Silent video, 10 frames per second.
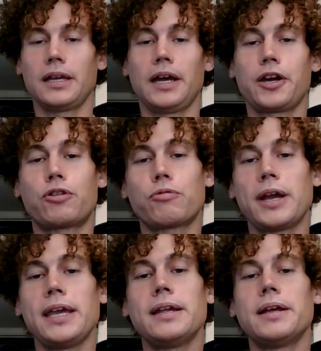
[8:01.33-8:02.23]
a
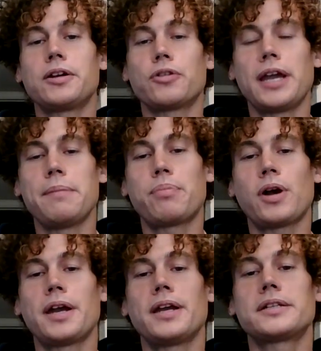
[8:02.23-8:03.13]
great, great
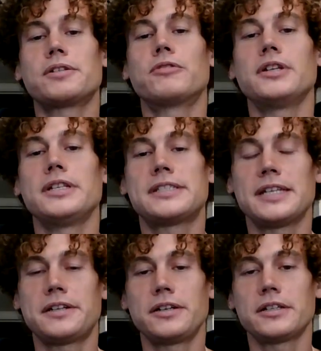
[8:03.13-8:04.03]
product to really
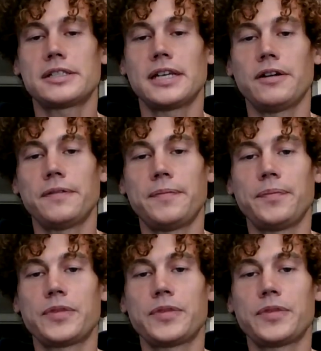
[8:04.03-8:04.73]
center yourself,